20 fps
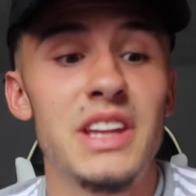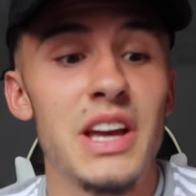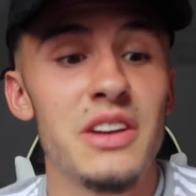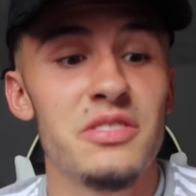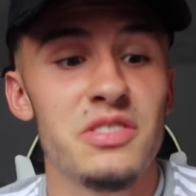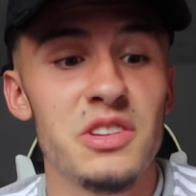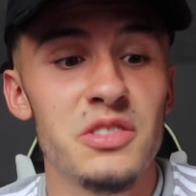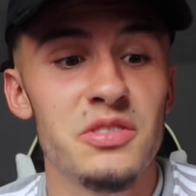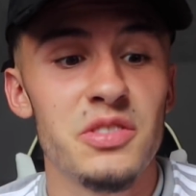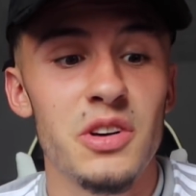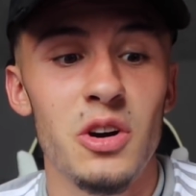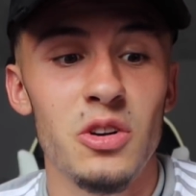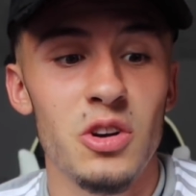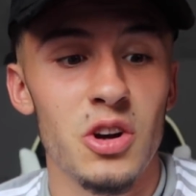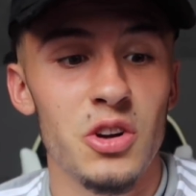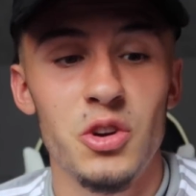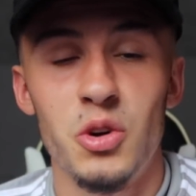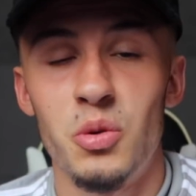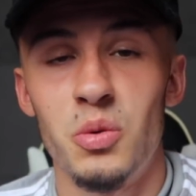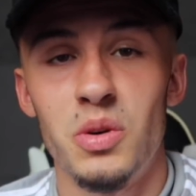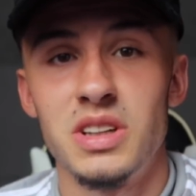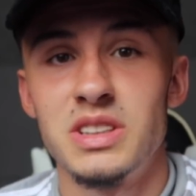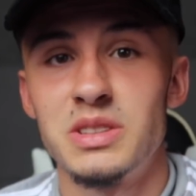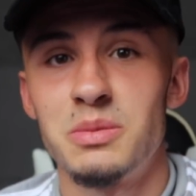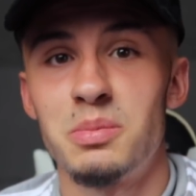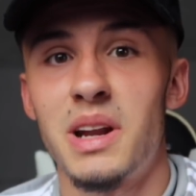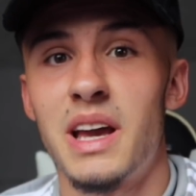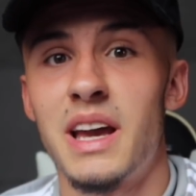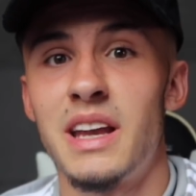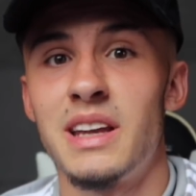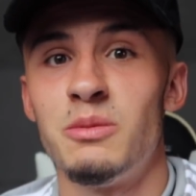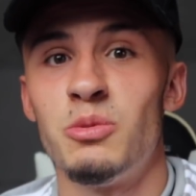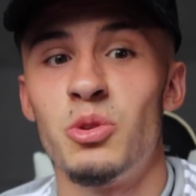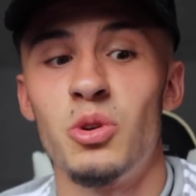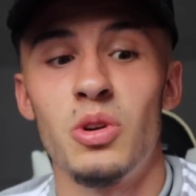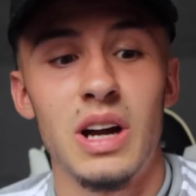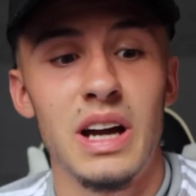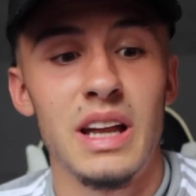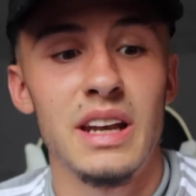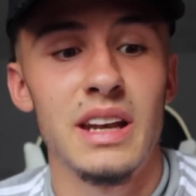definitely felt like not wanting to play
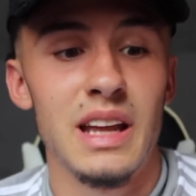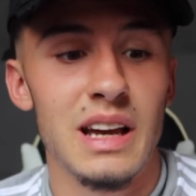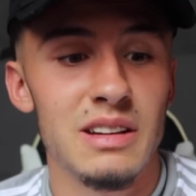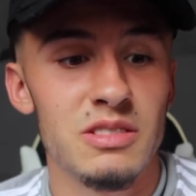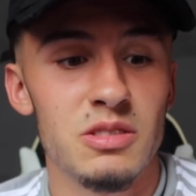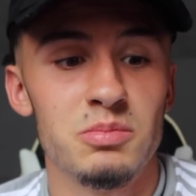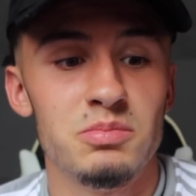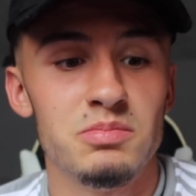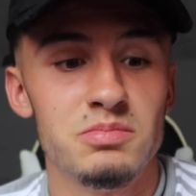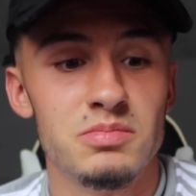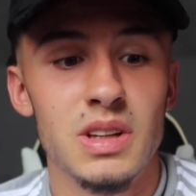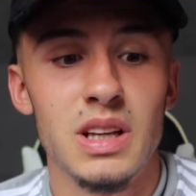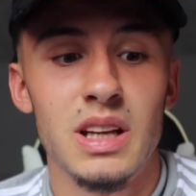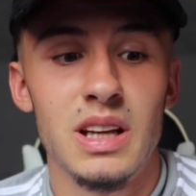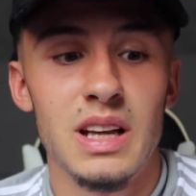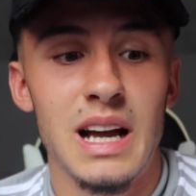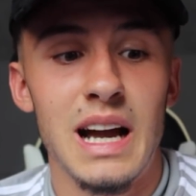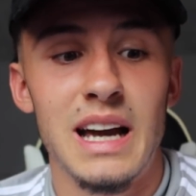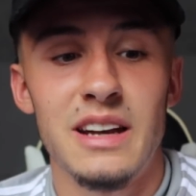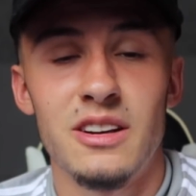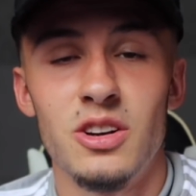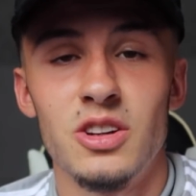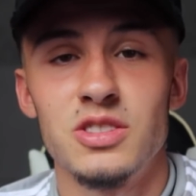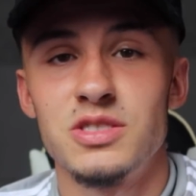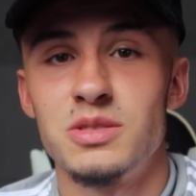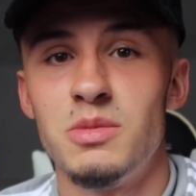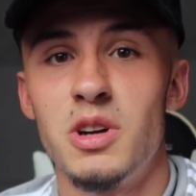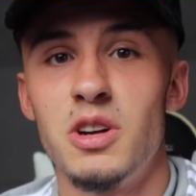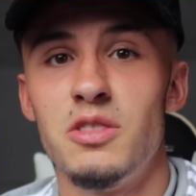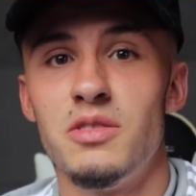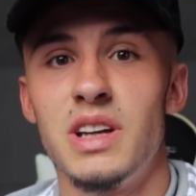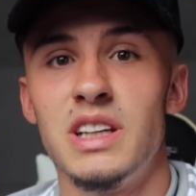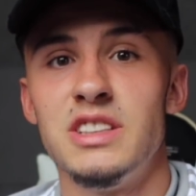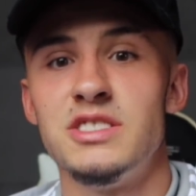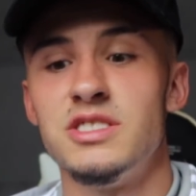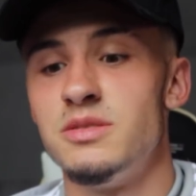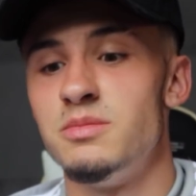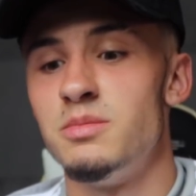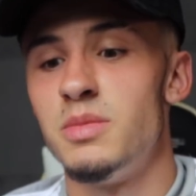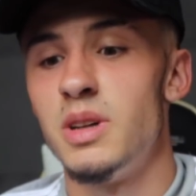anymore and had a loss of
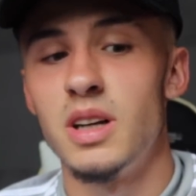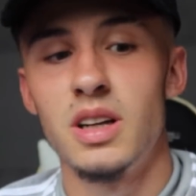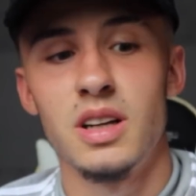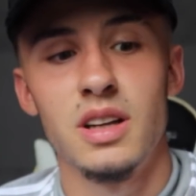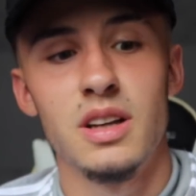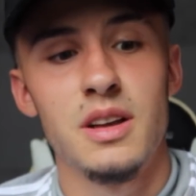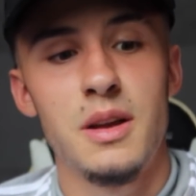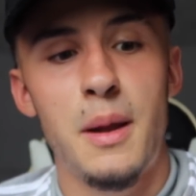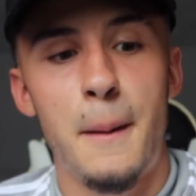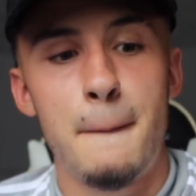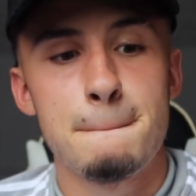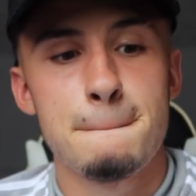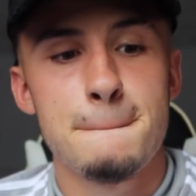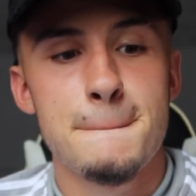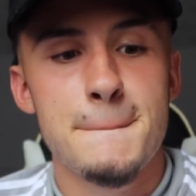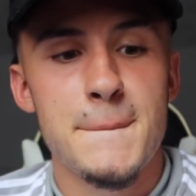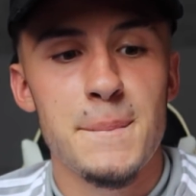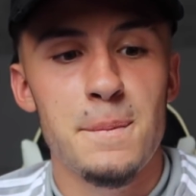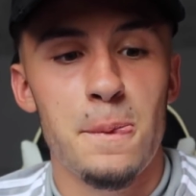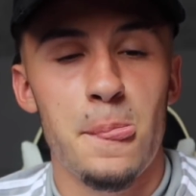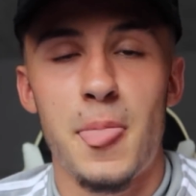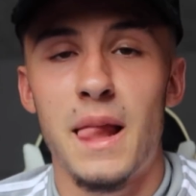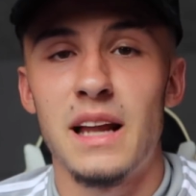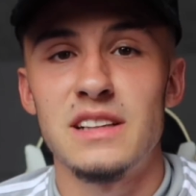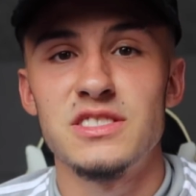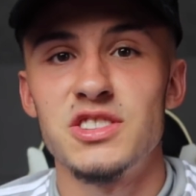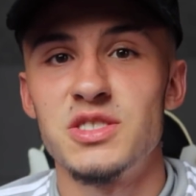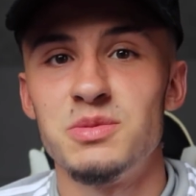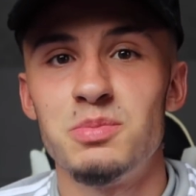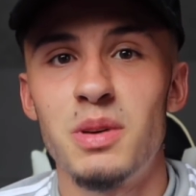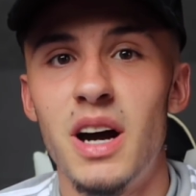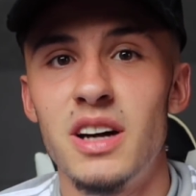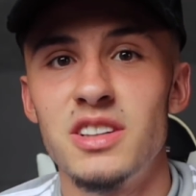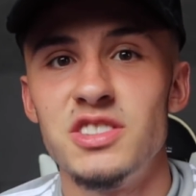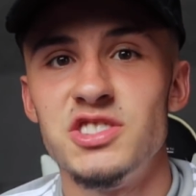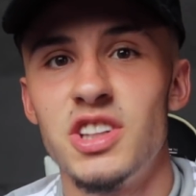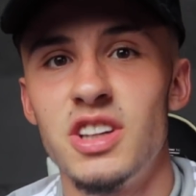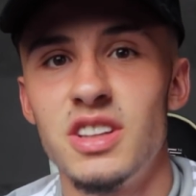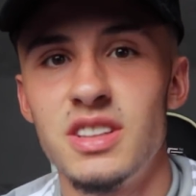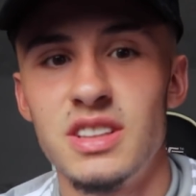motivation, but that's just part
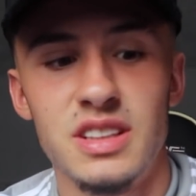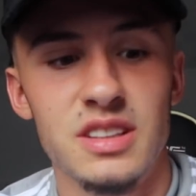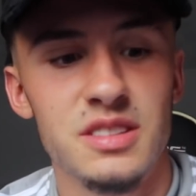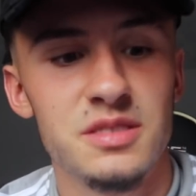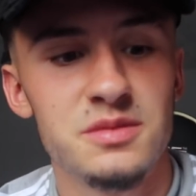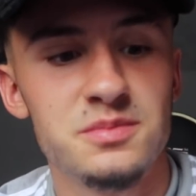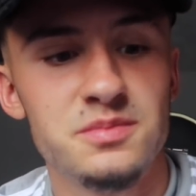of the journey.